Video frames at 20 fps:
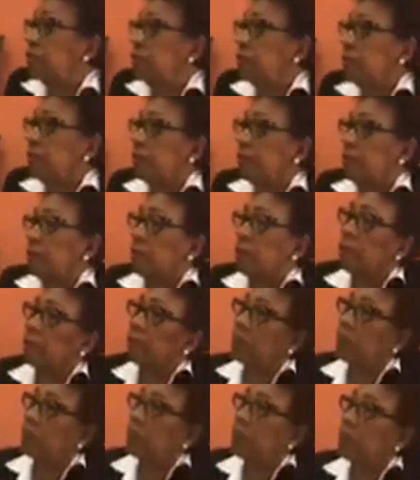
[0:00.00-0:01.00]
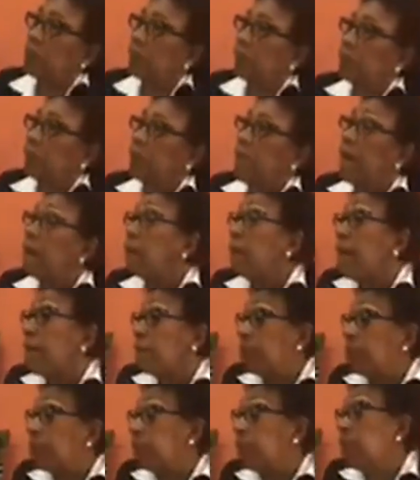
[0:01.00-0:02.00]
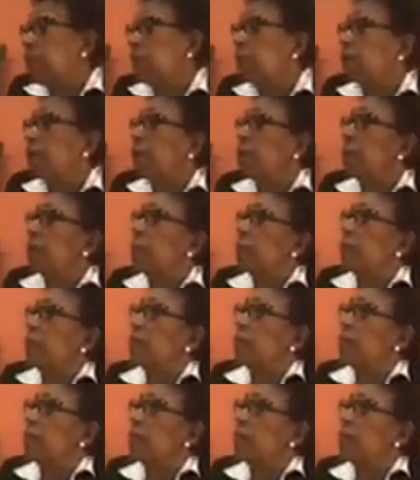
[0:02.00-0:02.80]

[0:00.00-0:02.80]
view and my personal view.